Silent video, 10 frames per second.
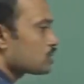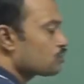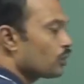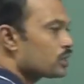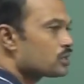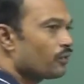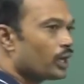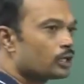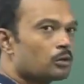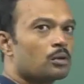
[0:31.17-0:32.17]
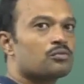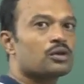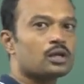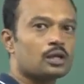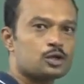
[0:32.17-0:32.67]
what is a Wagner
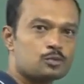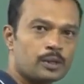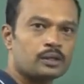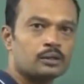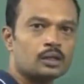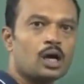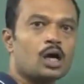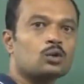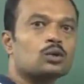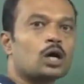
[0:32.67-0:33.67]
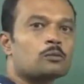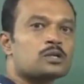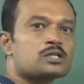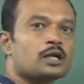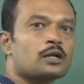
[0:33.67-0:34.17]
meerwein rearrangement, how
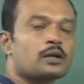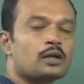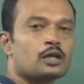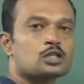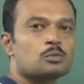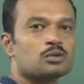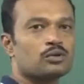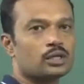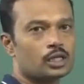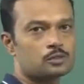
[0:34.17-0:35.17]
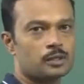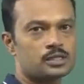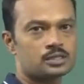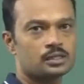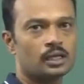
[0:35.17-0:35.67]
carbon skeleton rearrangement will take
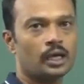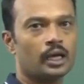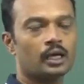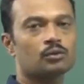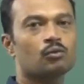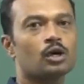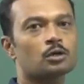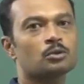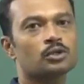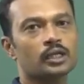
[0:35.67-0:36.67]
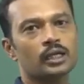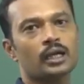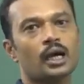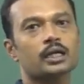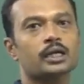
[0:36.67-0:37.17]
place, and what about the
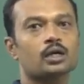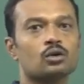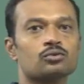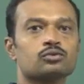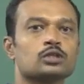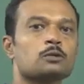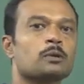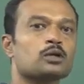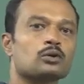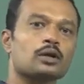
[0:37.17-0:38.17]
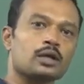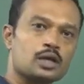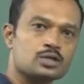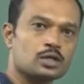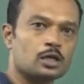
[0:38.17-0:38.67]
attack of that particular
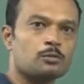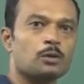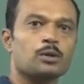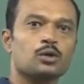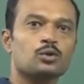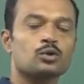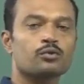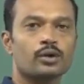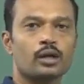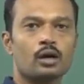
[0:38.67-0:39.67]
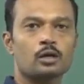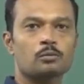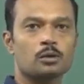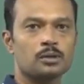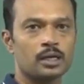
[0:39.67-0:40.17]
reagent. It may be a nucleophile or it
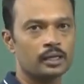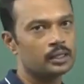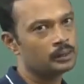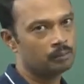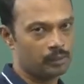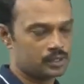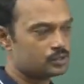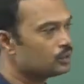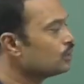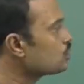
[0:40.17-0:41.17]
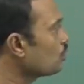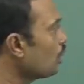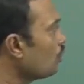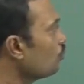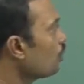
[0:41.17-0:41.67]
may be a base. So
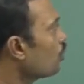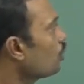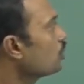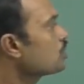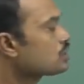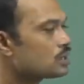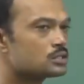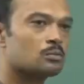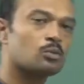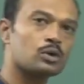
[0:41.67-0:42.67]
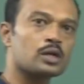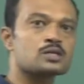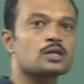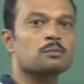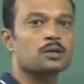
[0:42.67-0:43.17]
now we are going to discuss some more
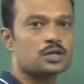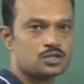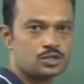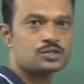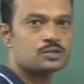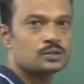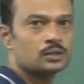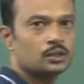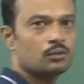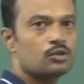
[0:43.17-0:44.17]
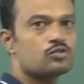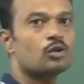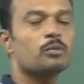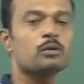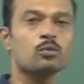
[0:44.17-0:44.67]
additional applications which
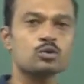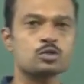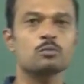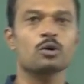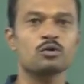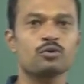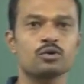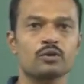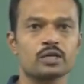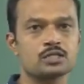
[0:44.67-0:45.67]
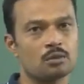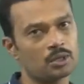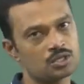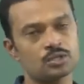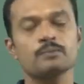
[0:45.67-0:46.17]
will be most important for your
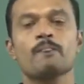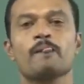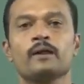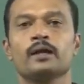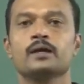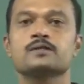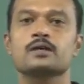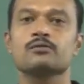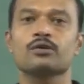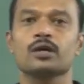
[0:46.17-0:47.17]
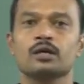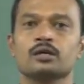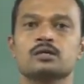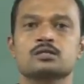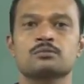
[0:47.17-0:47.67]
examination. It is same way,
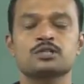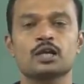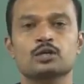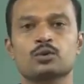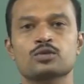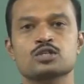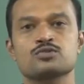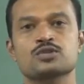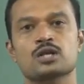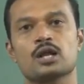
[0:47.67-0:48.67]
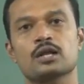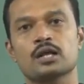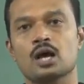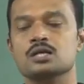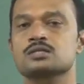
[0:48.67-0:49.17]
some selective questions which are already
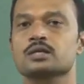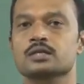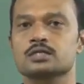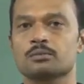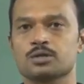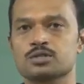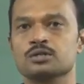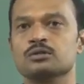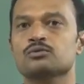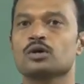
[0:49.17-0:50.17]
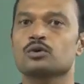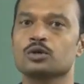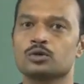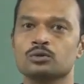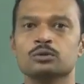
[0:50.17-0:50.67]
asked in examination we are
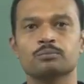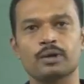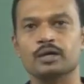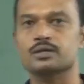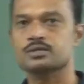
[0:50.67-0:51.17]
going to practice